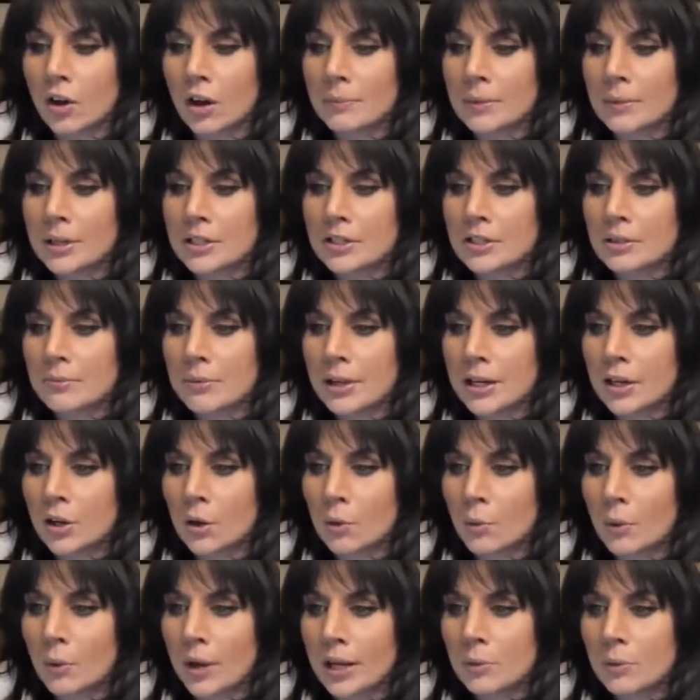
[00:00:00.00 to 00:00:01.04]
army to make
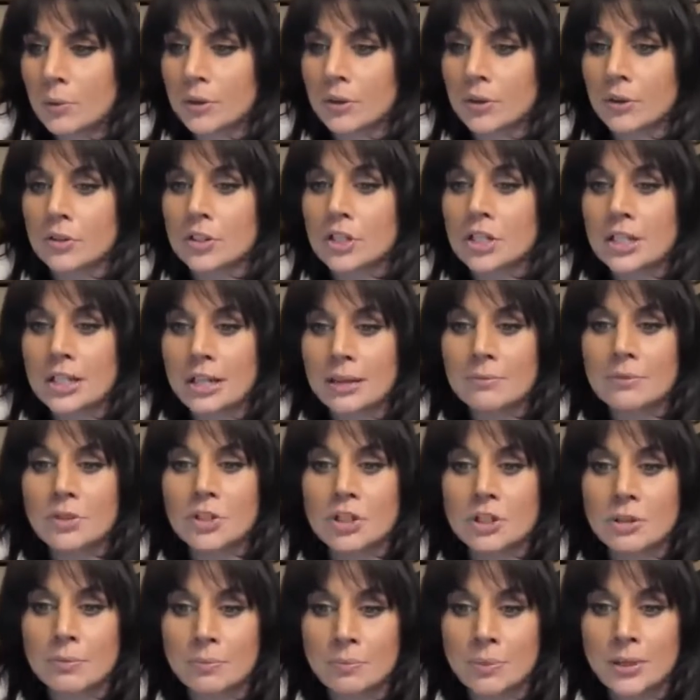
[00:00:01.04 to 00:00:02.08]
a way where there
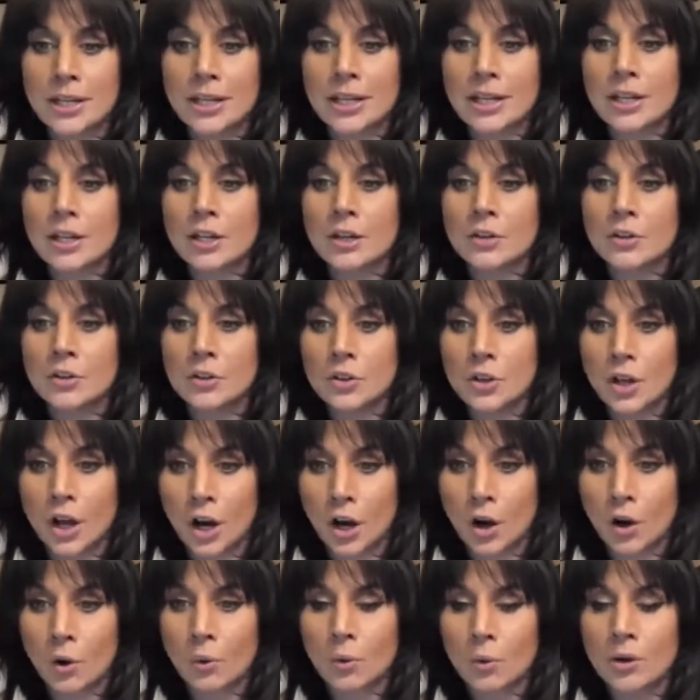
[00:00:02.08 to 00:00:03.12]
seems to be
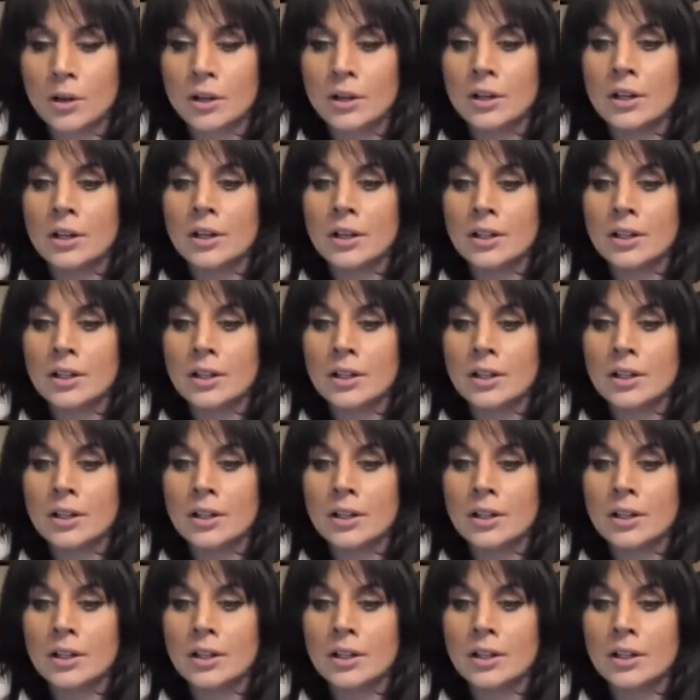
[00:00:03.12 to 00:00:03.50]
no